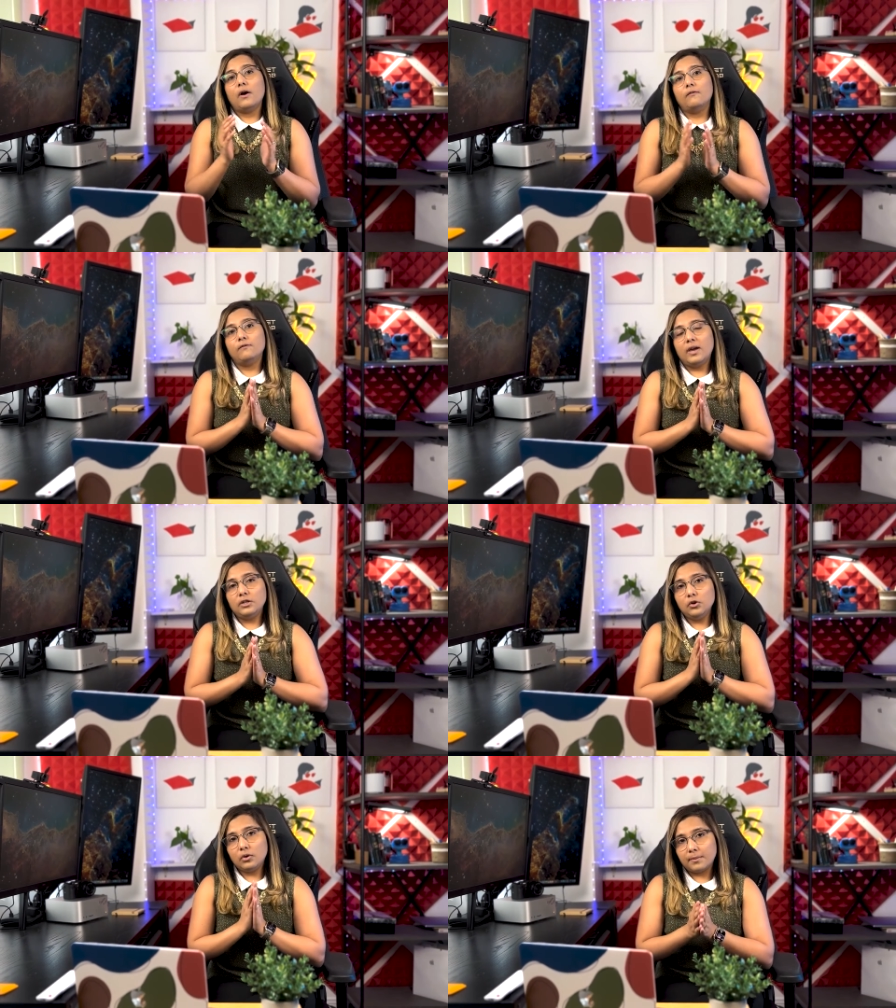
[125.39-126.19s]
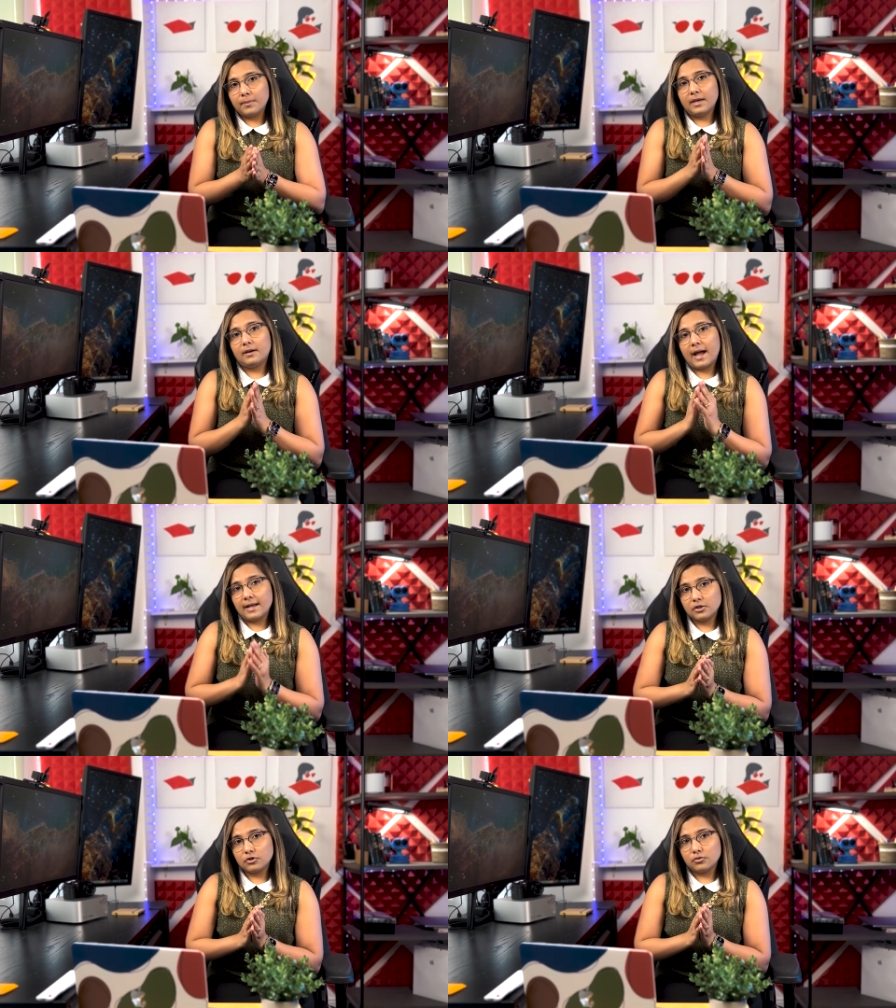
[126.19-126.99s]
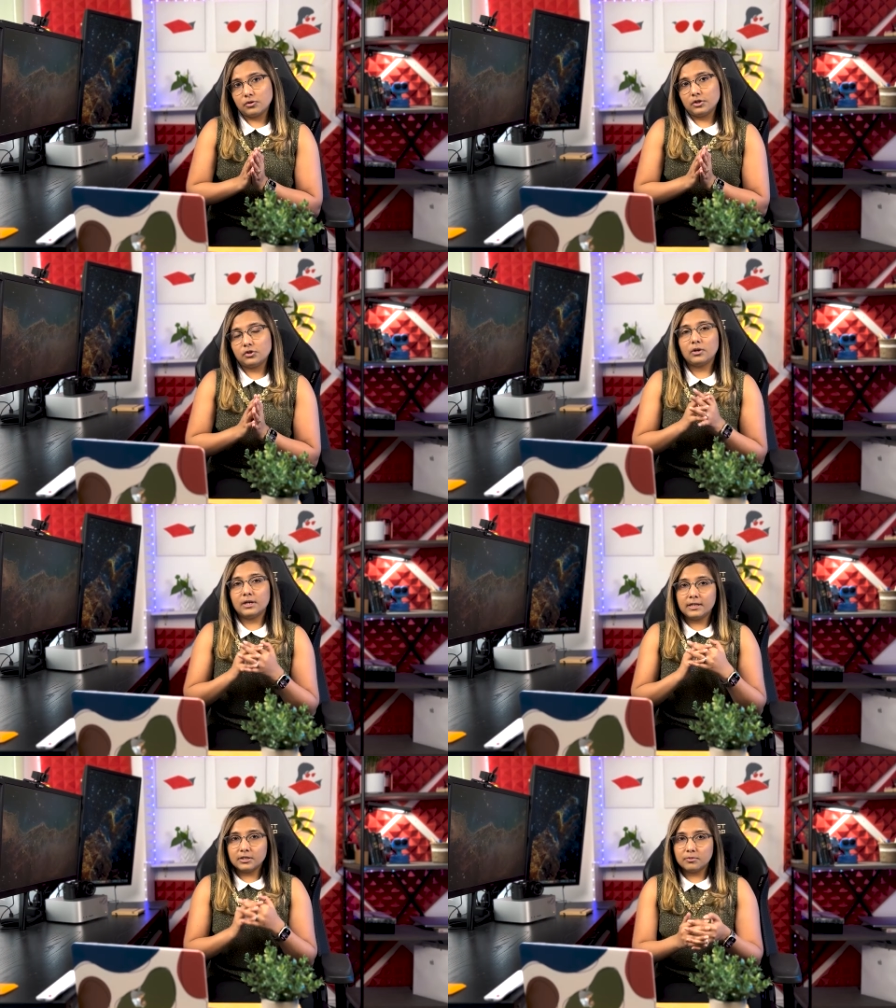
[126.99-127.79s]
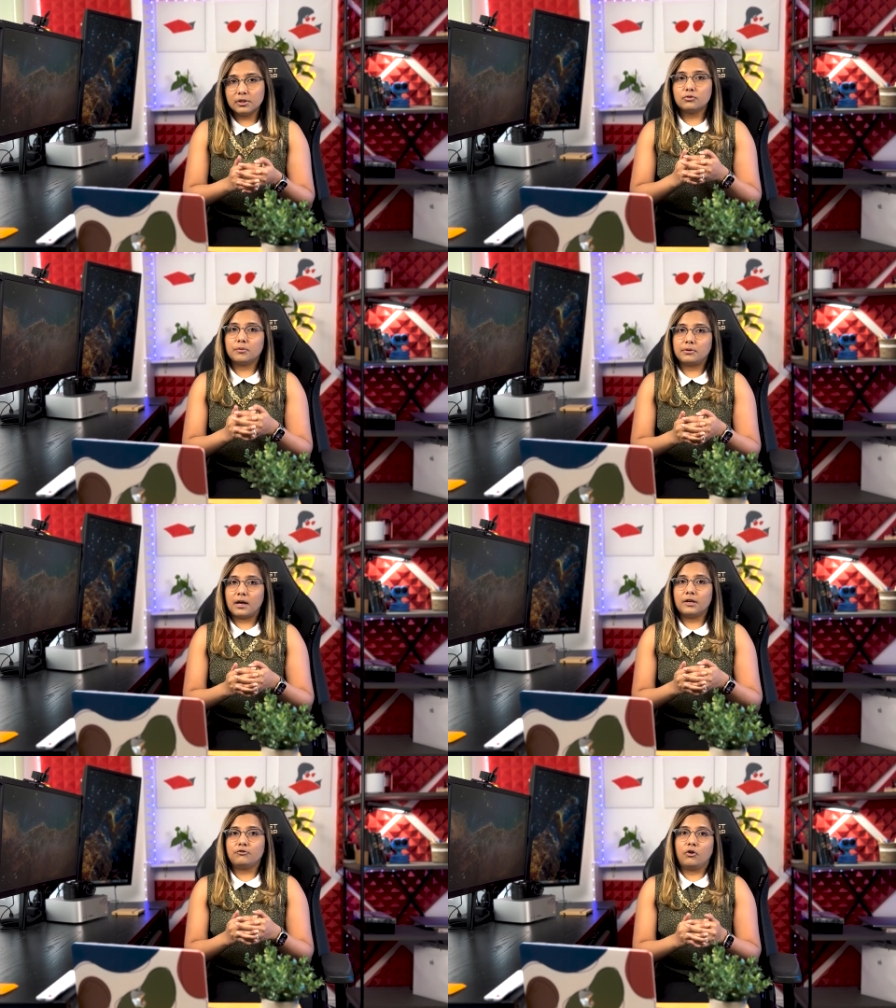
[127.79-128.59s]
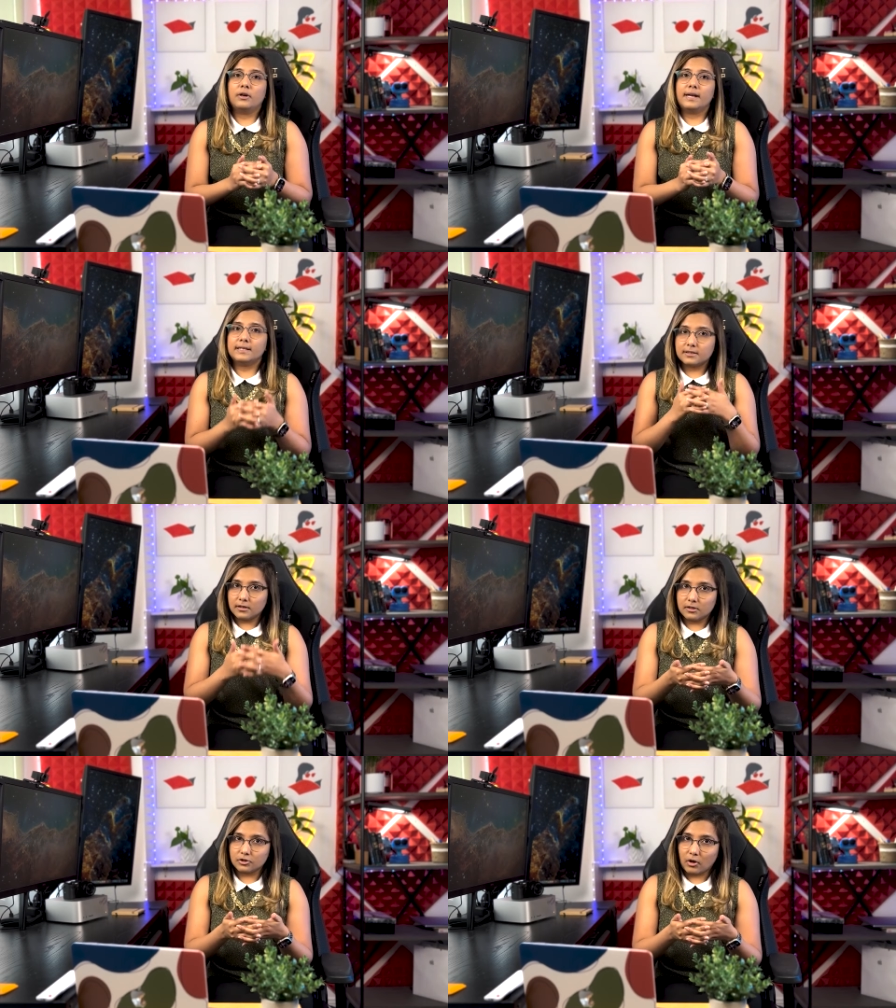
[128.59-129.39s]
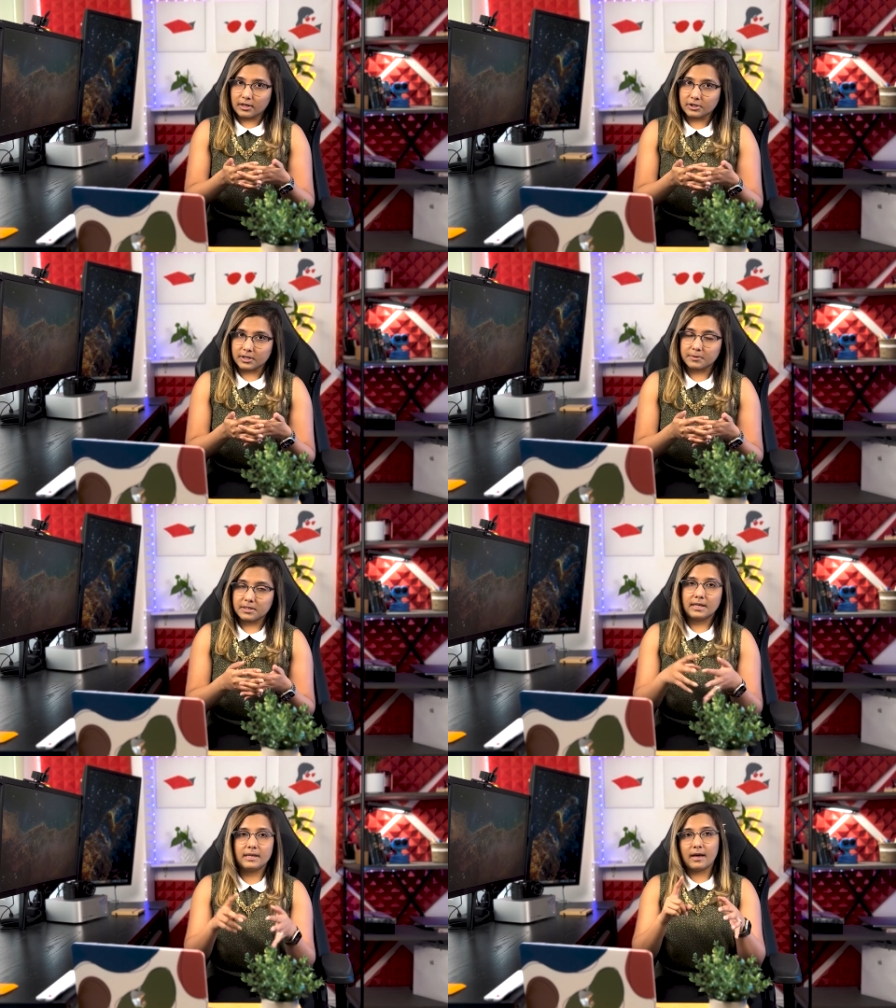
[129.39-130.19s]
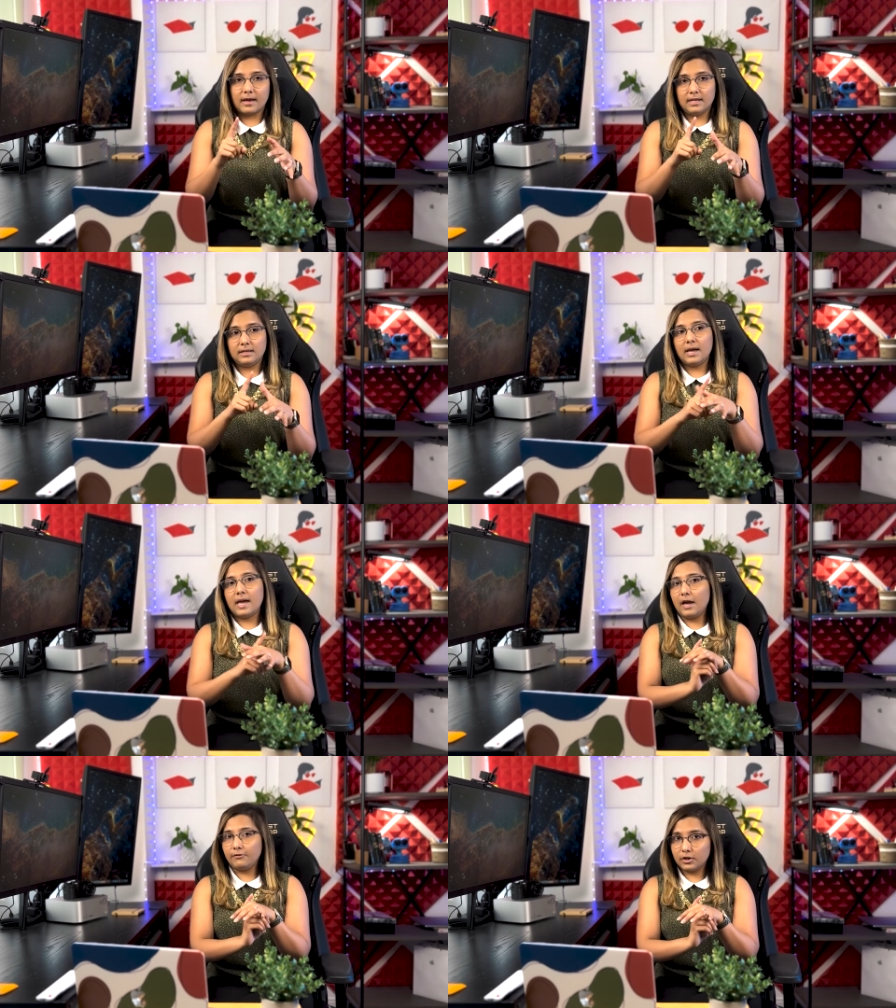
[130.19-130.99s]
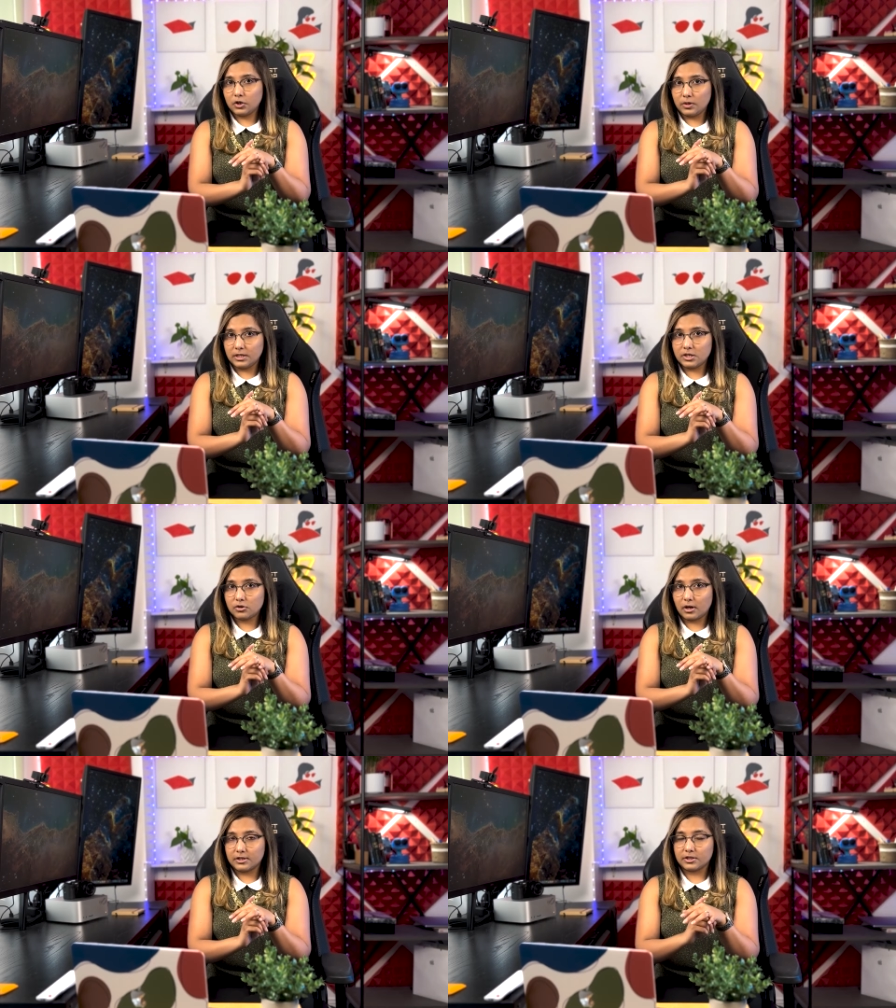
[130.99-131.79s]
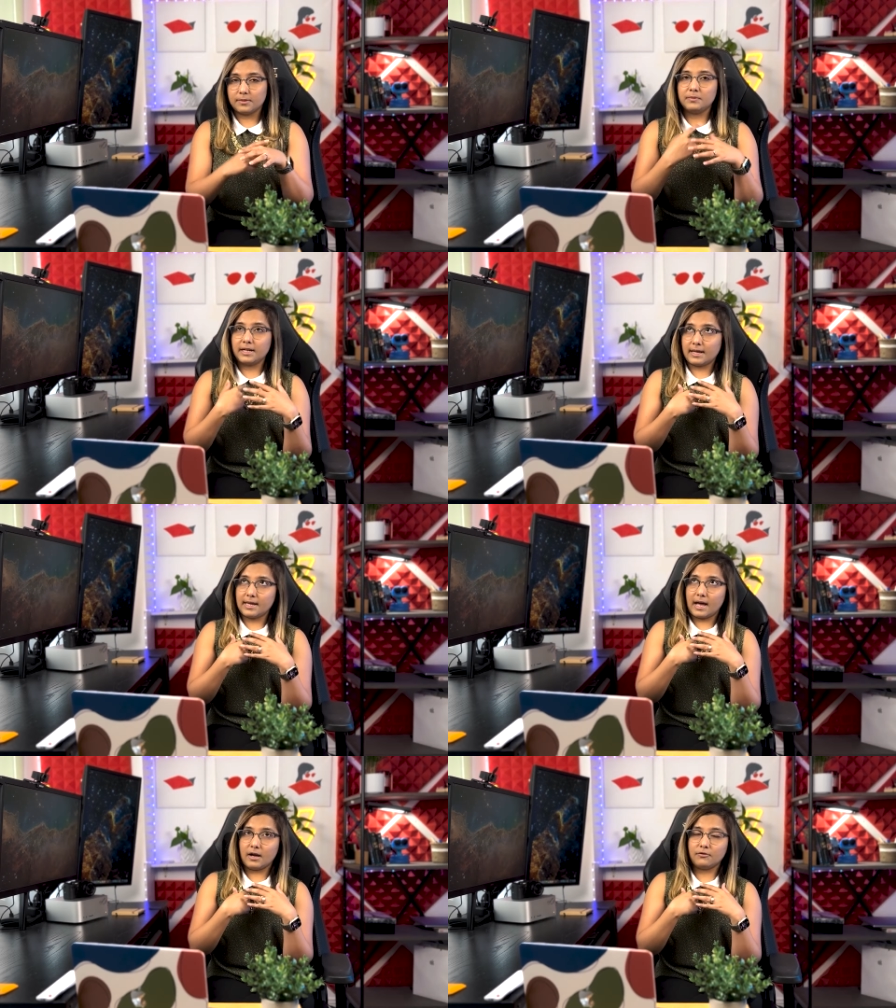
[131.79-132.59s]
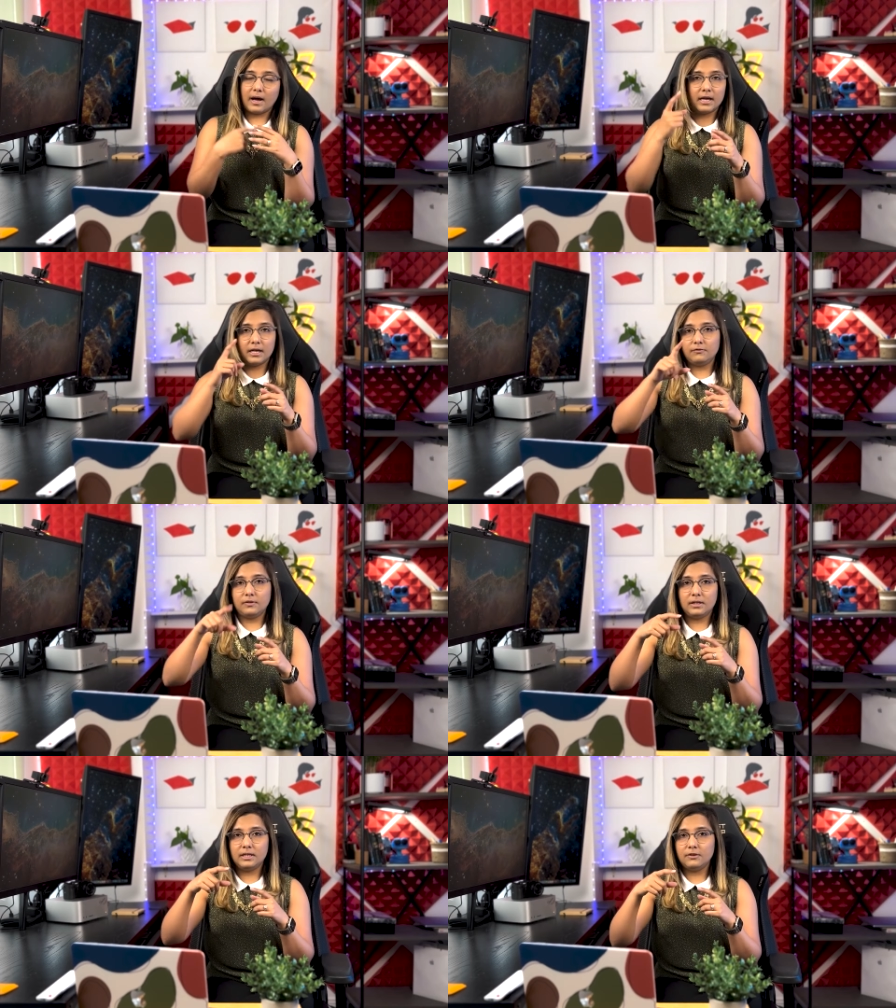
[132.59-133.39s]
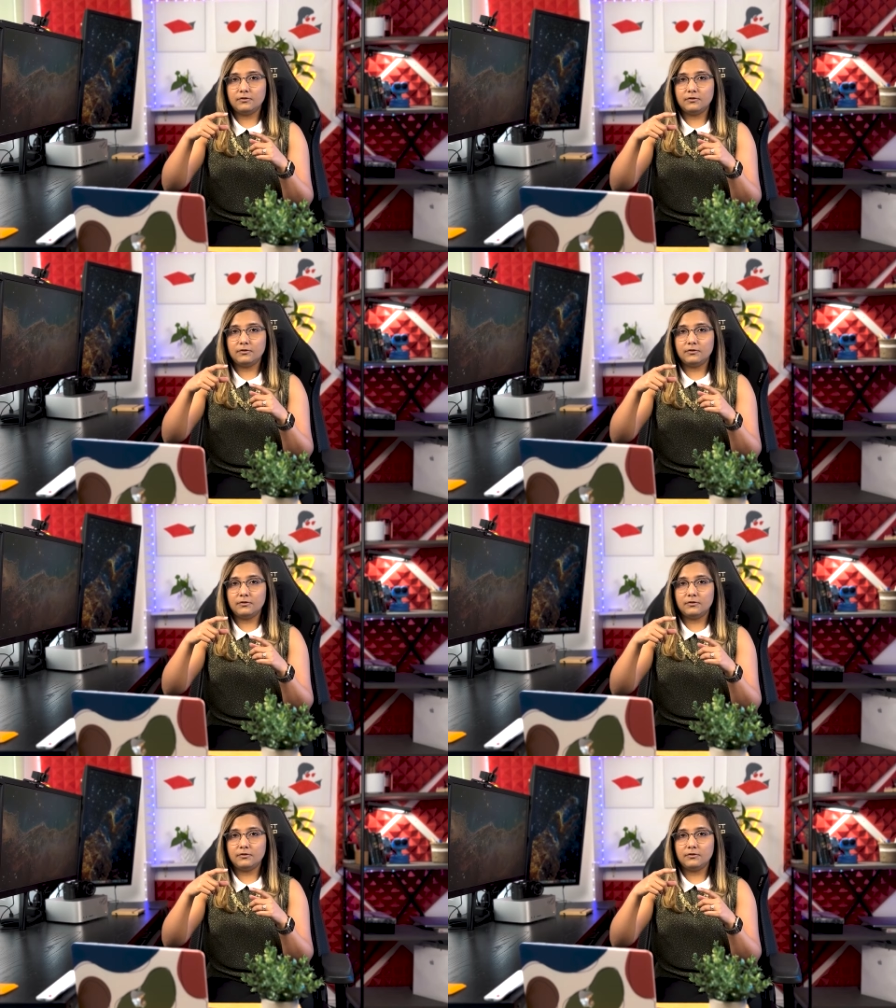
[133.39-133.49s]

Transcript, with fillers: when you come here as a student, you are eligible to apply for external scholarships like FRQNT scholarship that I have. I will leave